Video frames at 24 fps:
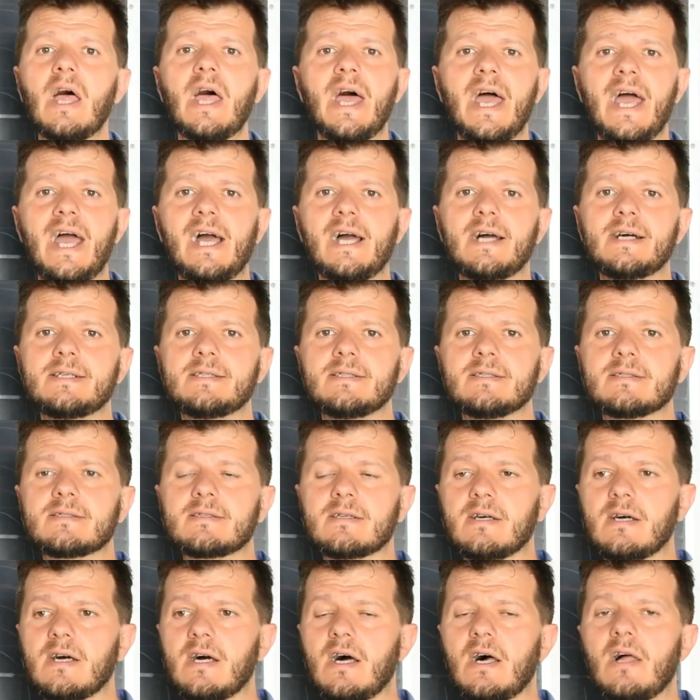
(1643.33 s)
And
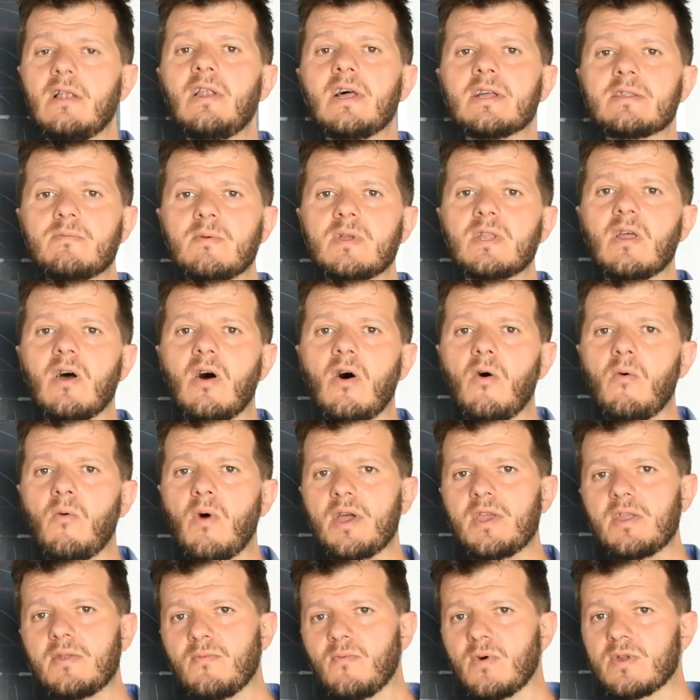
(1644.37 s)
let me know
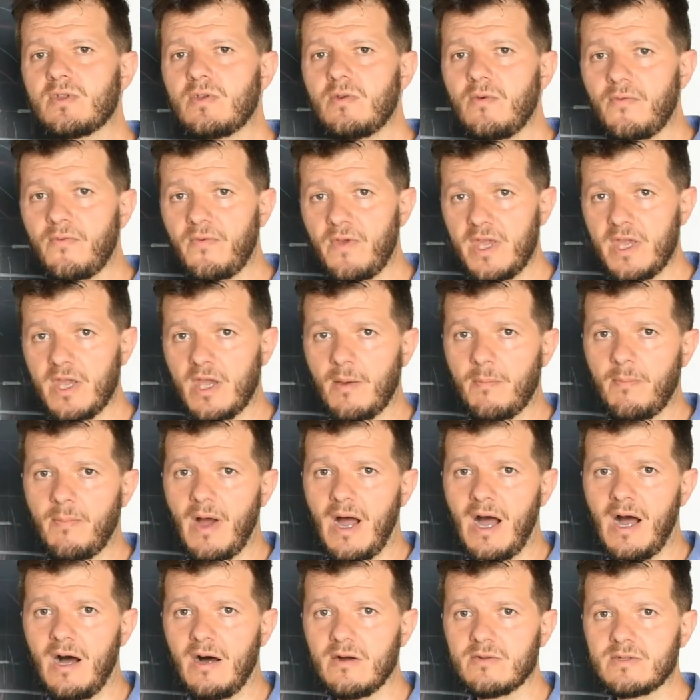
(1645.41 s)
what you think
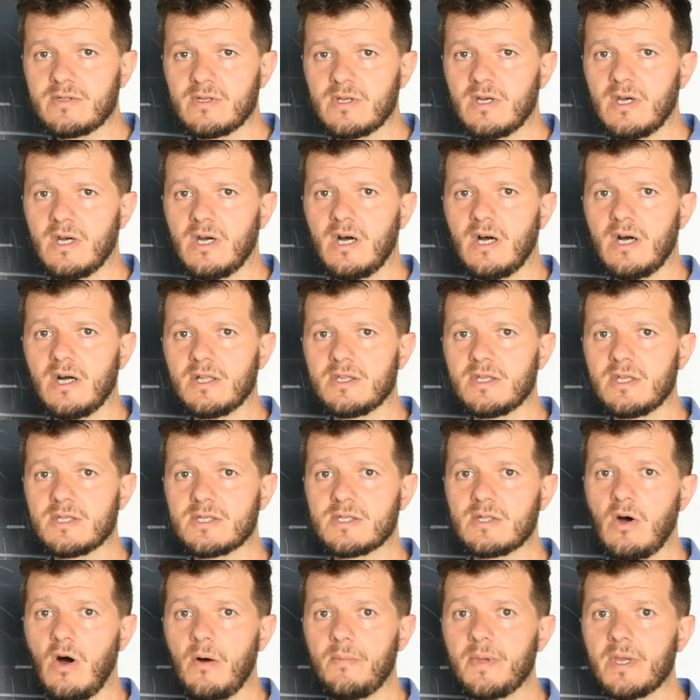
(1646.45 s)
about this
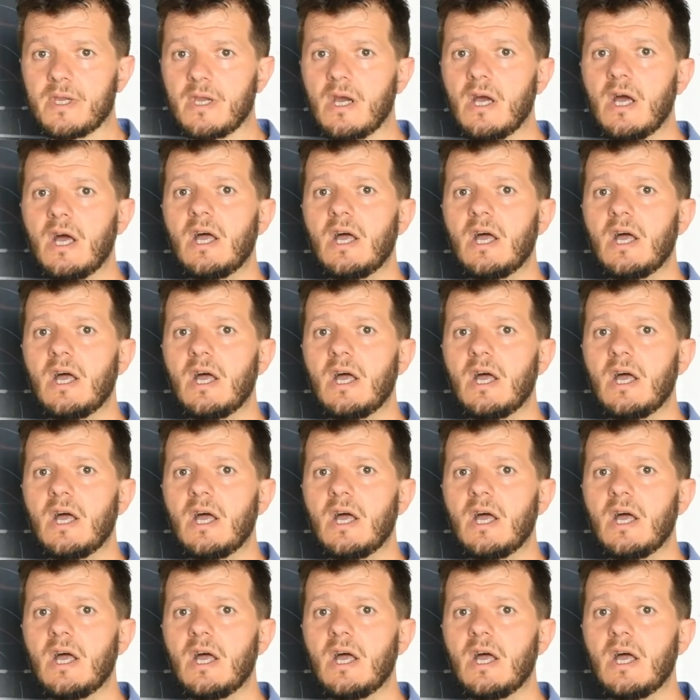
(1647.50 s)
topic.